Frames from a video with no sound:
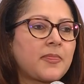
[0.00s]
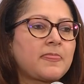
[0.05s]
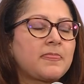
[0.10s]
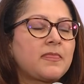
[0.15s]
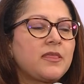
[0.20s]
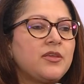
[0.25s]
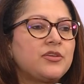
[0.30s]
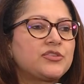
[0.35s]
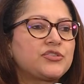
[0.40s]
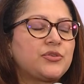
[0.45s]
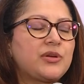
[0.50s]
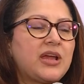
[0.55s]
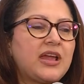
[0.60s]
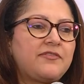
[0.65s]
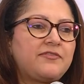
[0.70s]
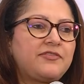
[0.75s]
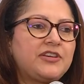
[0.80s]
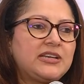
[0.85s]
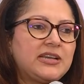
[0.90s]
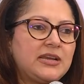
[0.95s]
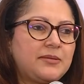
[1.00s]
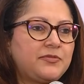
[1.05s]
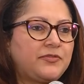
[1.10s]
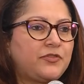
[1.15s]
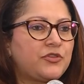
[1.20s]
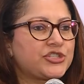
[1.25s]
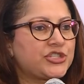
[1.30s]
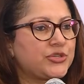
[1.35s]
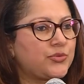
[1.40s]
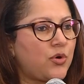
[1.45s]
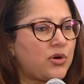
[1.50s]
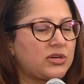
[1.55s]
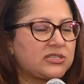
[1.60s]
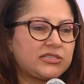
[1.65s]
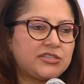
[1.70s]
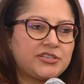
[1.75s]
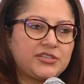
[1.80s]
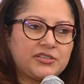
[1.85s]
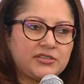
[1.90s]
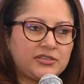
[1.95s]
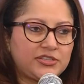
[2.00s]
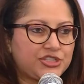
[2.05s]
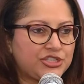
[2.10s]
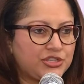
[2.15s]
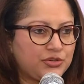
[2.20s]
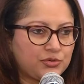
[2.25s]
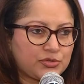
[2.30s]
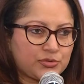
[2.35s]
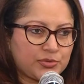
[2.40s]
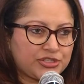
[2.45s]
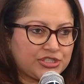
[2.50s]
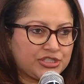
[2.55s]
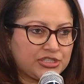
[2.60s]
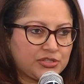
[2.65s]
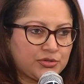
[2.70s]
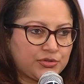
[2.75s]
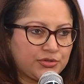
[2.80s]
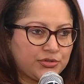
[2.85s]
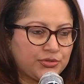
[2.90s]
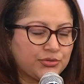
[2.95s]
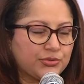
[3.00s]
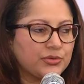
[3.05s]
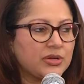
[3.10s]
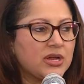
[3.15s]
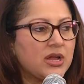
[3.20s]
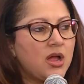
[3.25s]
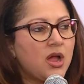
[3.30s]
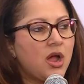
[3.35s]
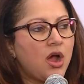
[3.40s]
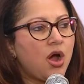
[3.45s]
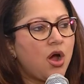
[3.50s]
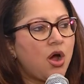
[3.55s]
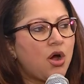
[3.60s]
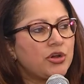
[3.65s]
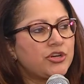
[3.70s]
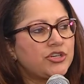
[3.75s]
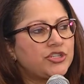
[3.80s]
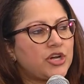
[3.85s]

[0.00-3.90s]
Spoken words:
So every day before she walks in, she knows what she's going to do. On top